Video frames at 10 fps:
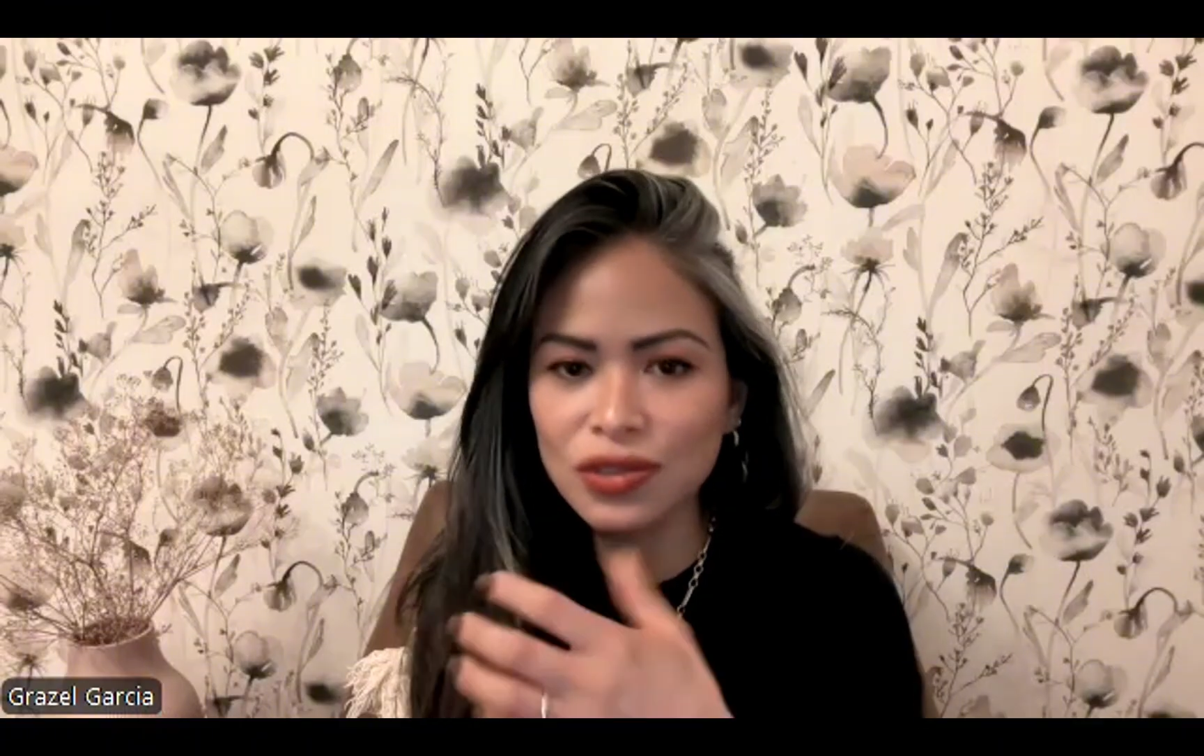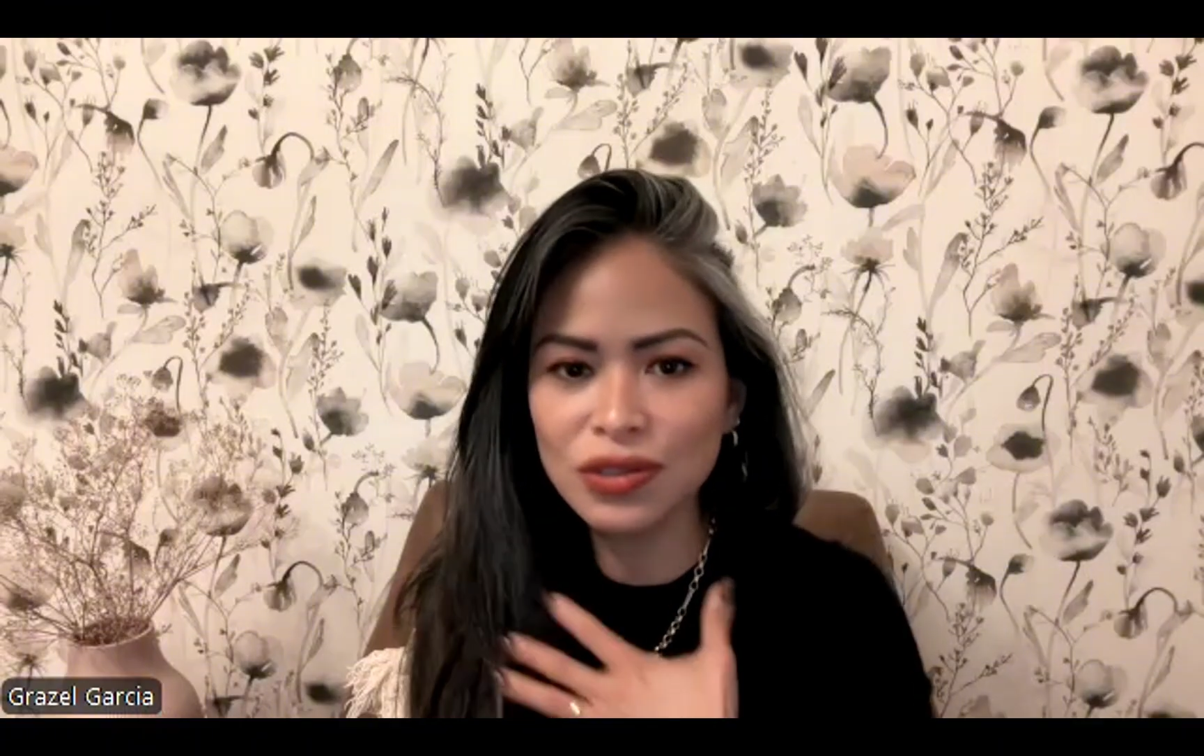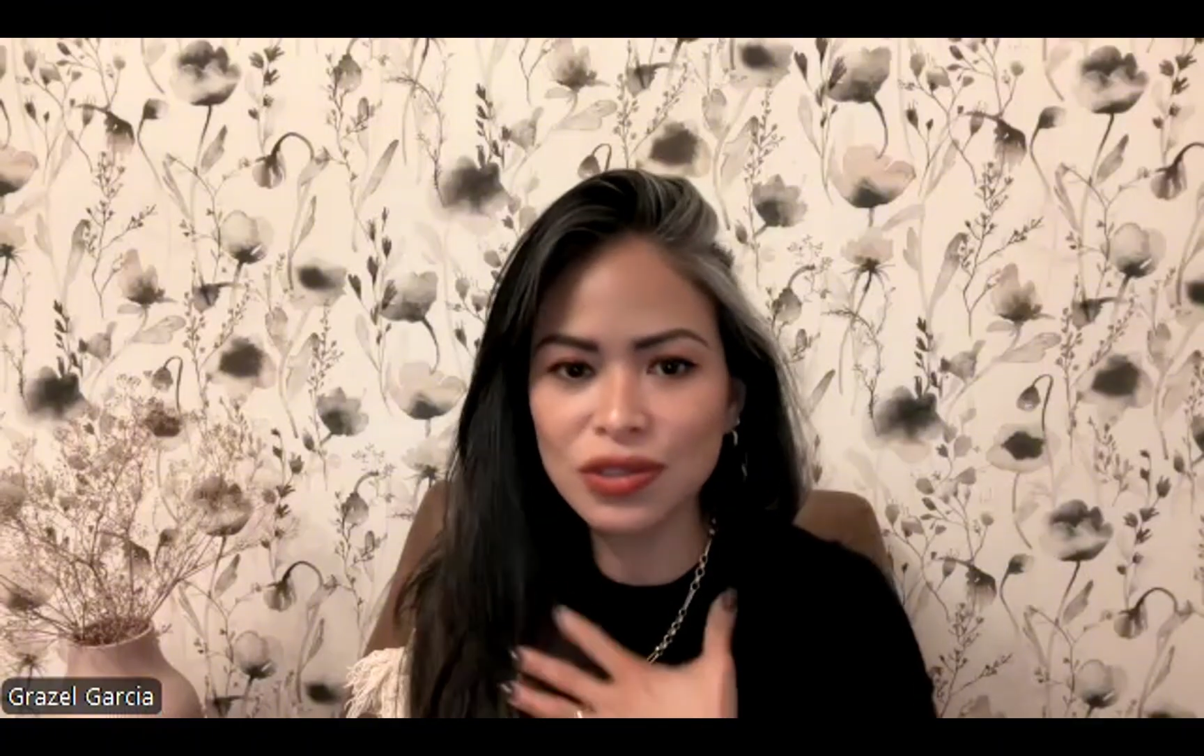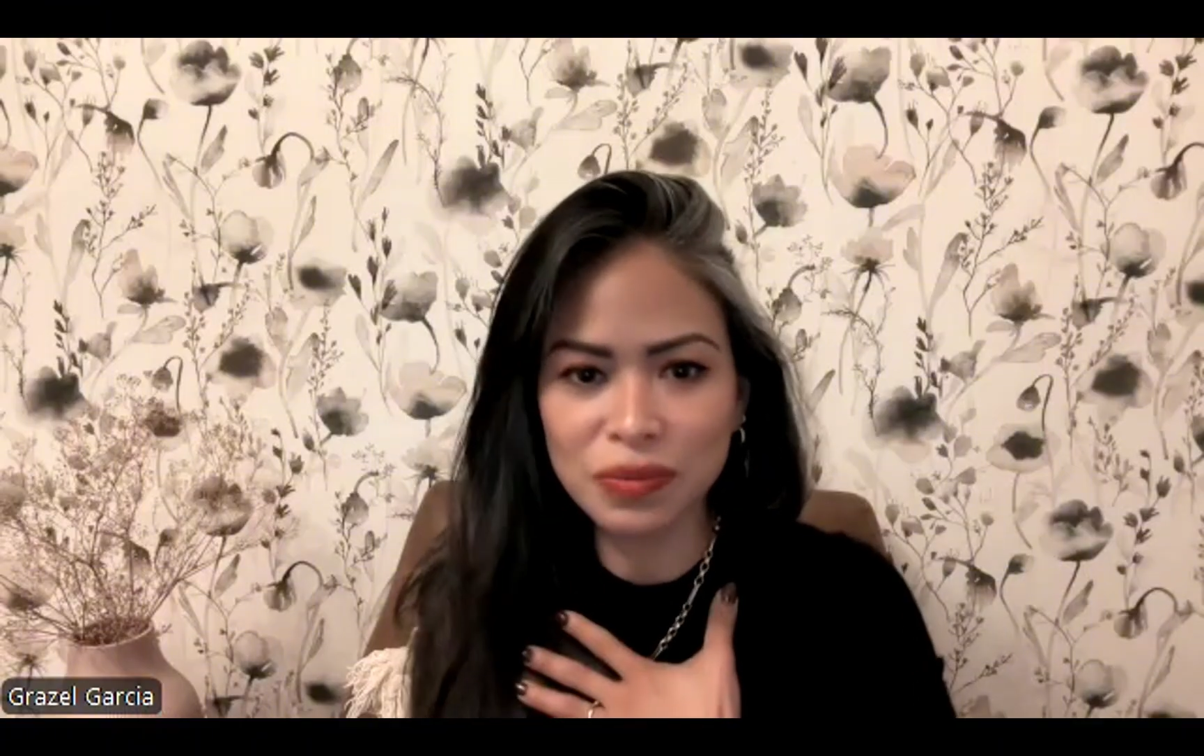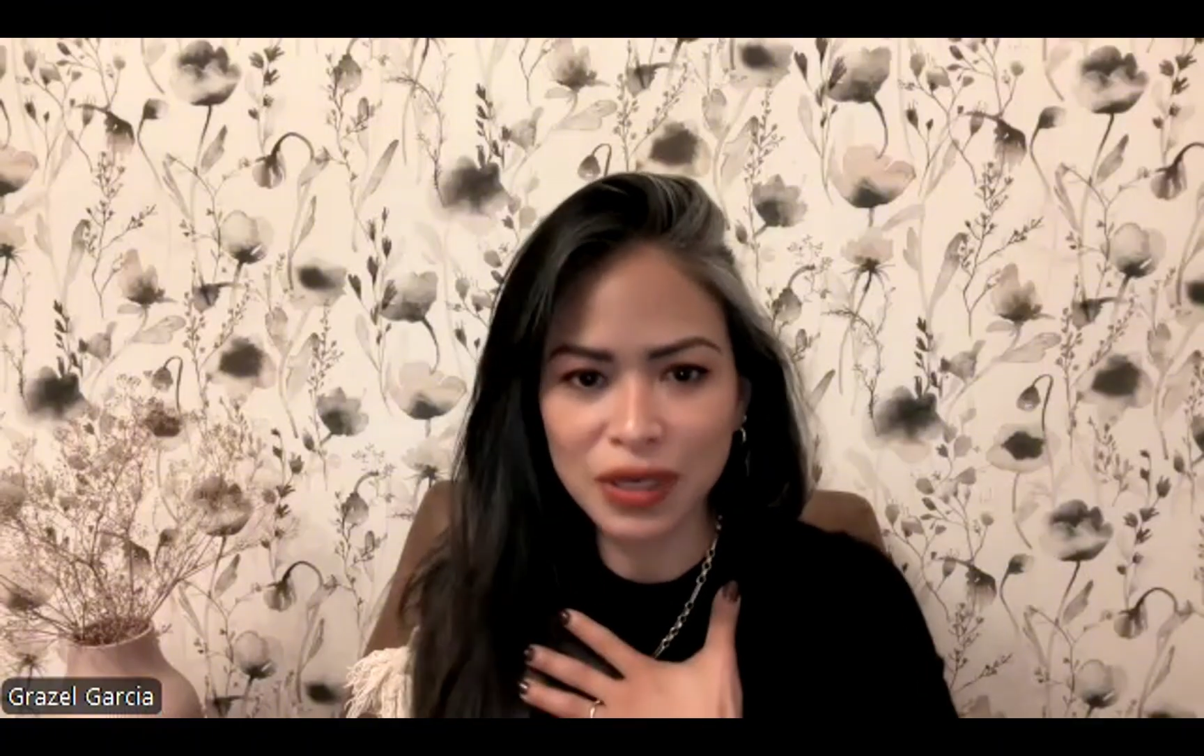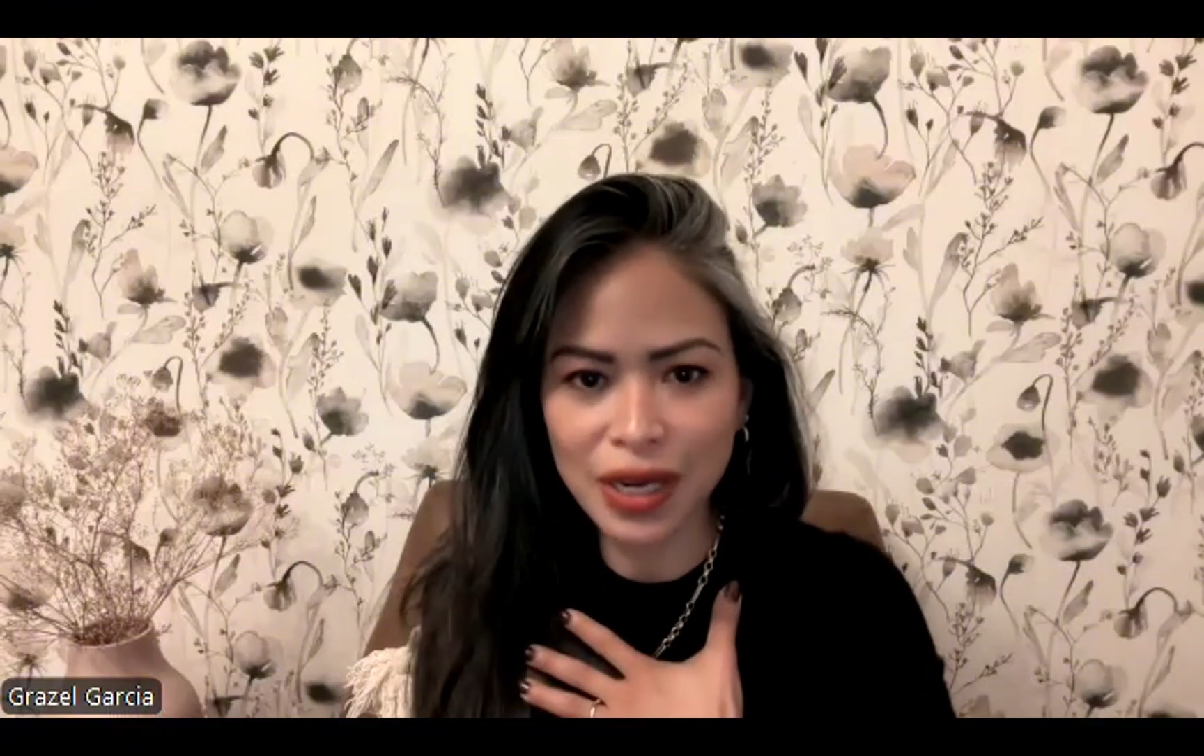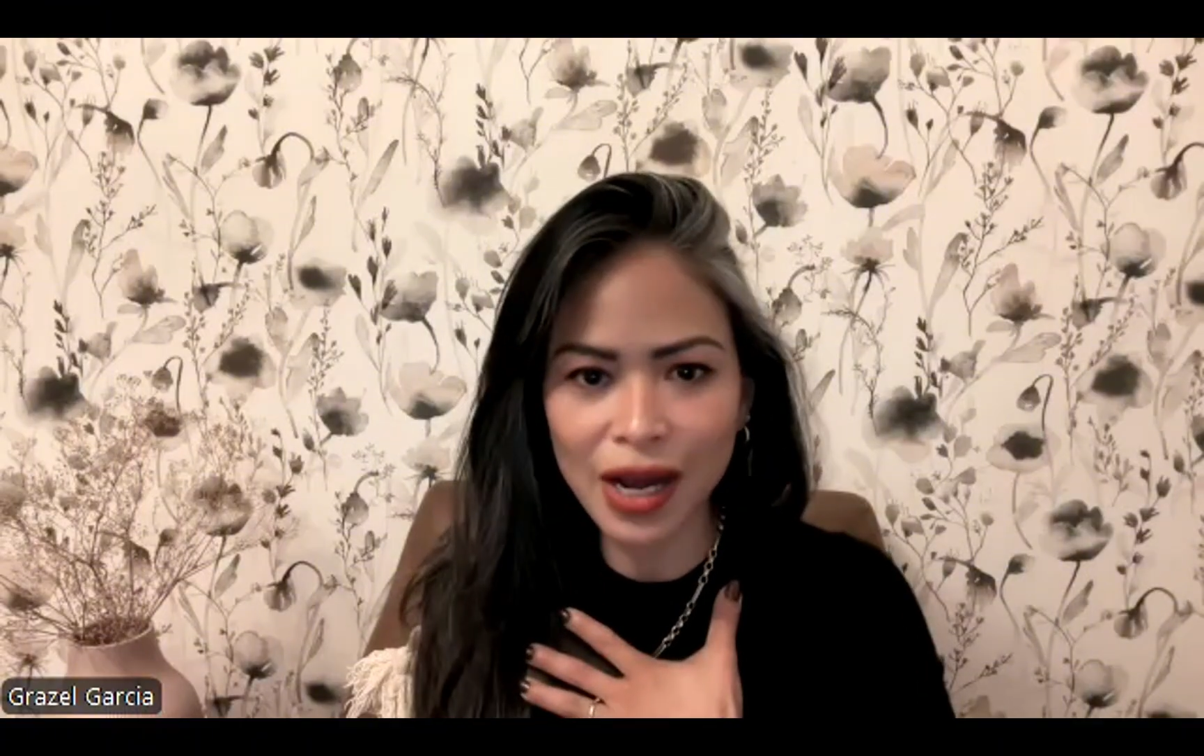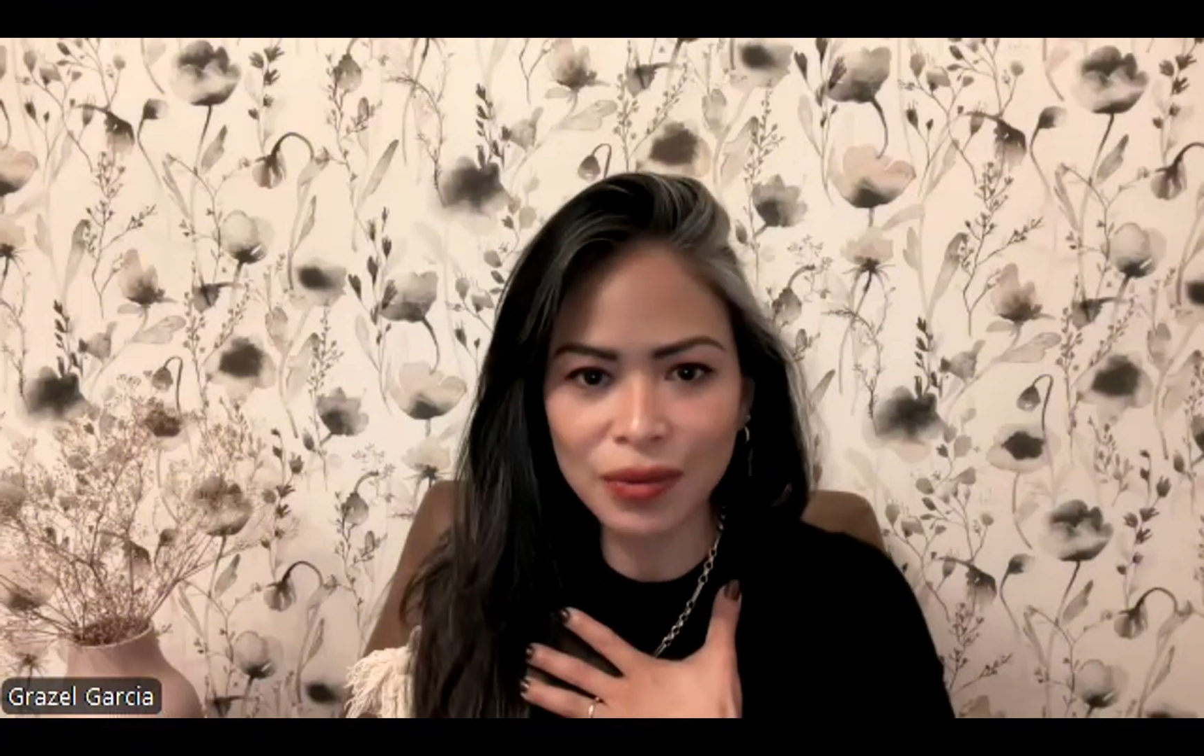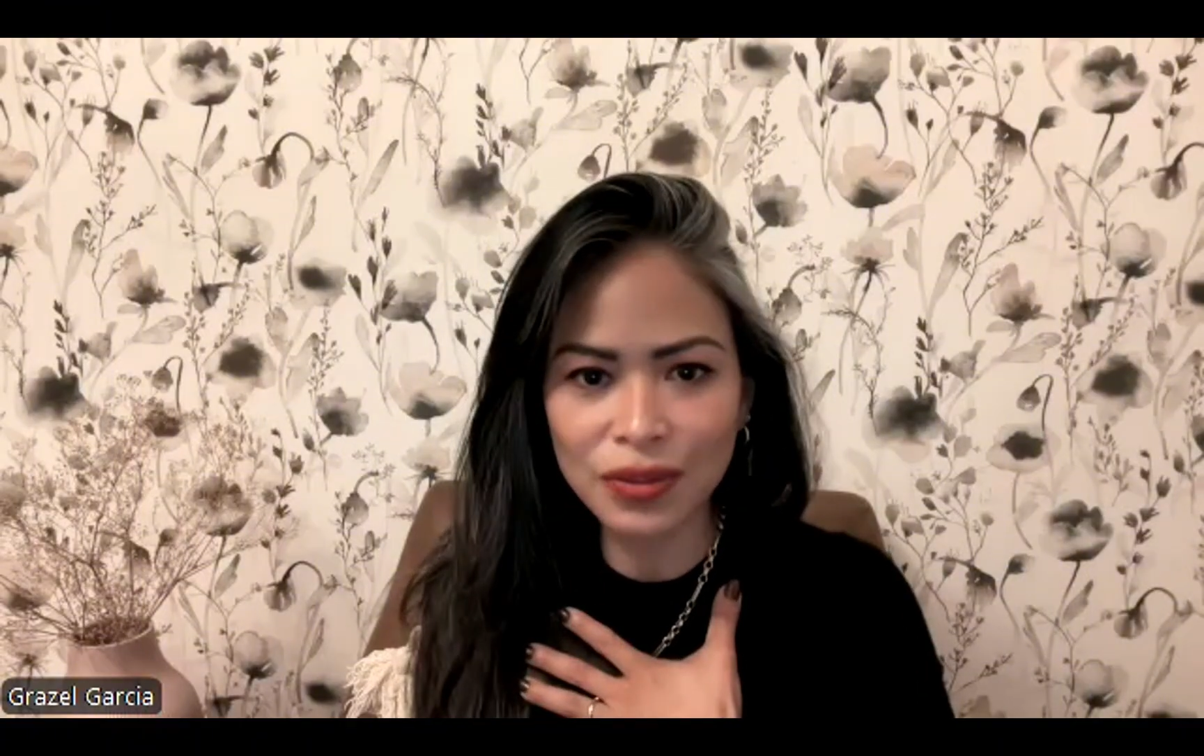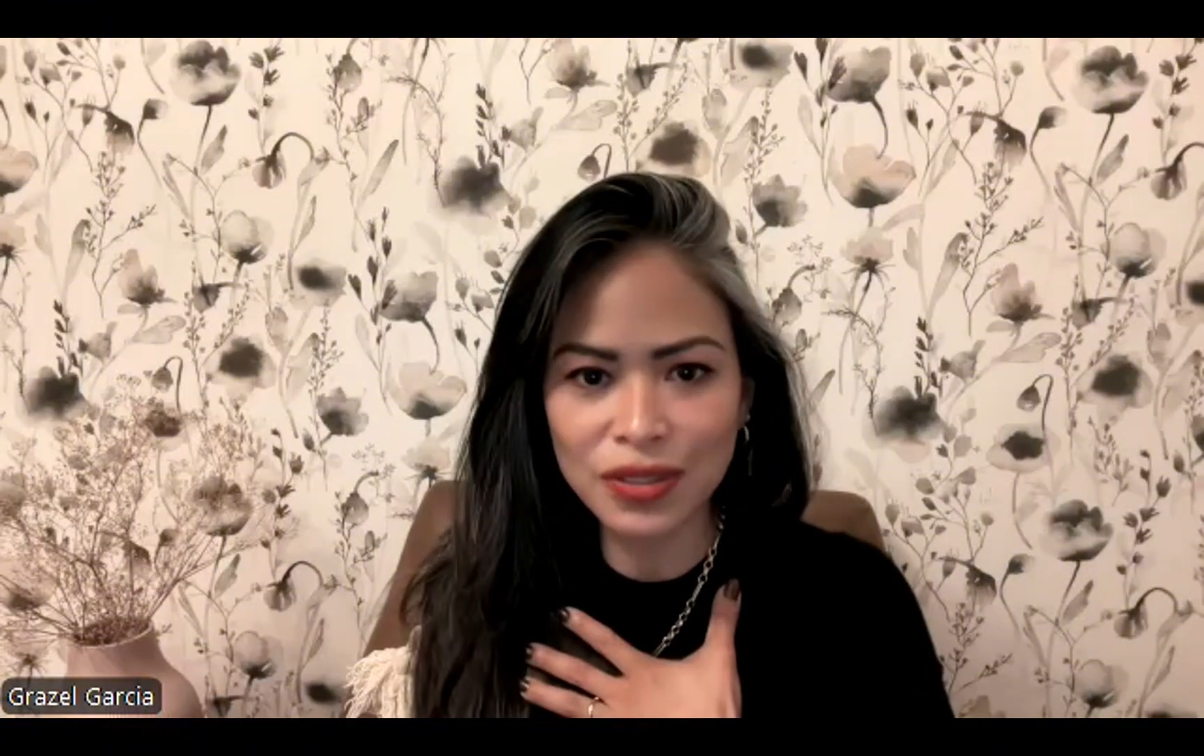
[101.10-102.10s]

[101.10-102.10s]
To me, I would